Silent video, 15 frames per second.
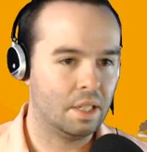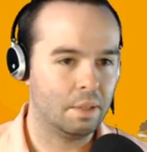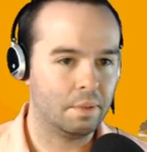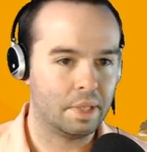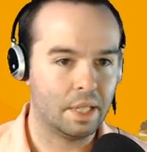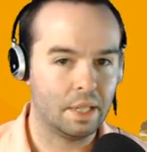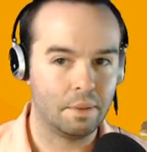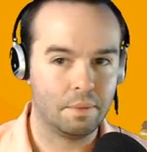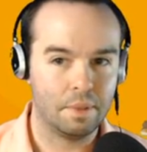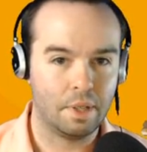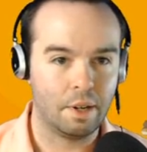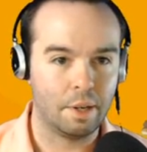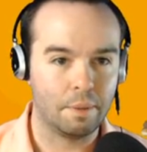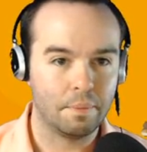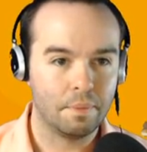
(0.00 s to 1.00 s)
there we go. All
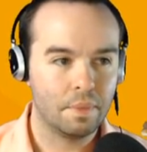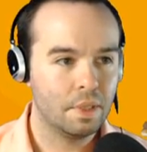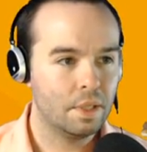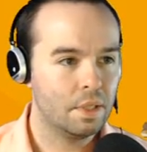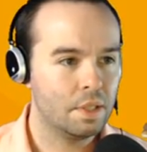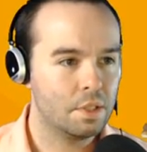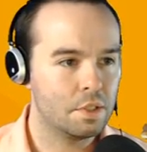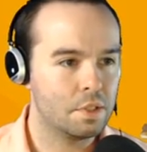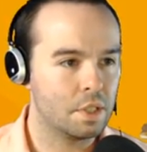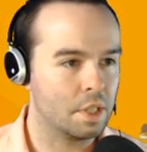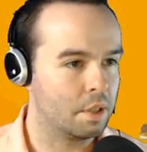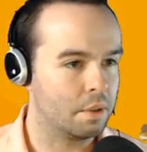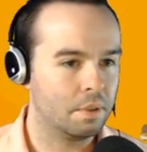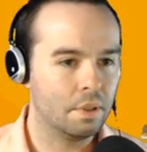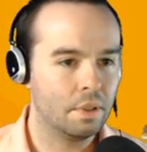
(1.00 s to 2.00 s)
right, so